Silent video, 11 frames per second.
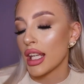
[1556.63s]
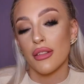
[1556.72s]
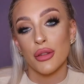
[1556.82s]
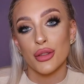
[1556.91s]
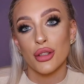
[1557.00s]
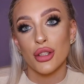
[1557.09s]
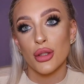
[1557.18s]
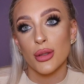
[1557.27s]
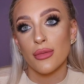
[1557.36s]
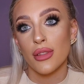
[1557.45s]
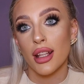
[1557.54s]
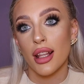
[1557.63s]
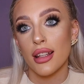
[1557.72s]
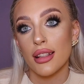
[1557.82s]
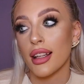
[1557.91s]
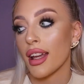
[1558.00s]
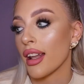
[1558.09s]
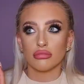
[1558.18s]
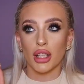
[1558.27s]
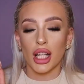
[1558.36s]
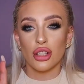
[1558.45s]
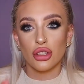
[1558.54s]
if I was going to do something like this again.
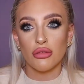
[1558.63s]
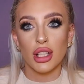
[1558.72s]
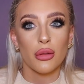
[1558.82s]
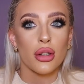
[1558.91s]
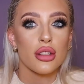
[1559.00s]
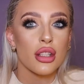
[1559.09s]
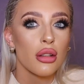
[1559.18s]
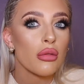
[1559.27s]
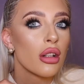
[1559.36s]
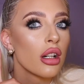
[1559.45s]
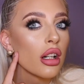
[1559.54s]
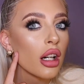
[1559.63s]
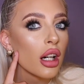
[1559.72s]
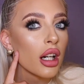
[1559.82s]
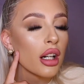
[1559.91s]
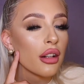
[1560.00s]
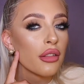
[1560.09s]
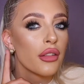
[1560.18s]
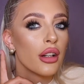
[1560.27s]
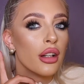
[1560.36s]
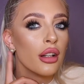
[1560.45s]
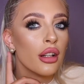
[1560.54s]
I actually really want to do a half
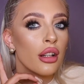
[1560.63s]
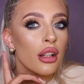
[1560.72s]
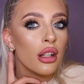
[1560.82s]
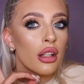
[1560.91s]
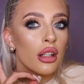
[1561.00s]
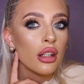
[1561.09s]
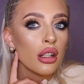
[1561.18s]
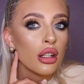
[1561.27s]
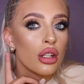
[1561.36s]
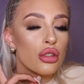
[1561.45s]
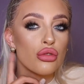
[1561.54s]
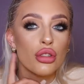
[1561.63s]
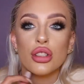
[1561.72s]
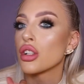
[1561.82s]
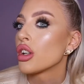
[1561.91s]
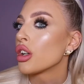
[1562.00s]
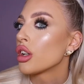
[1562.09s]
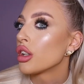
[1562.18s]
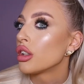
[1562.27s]
drugstore,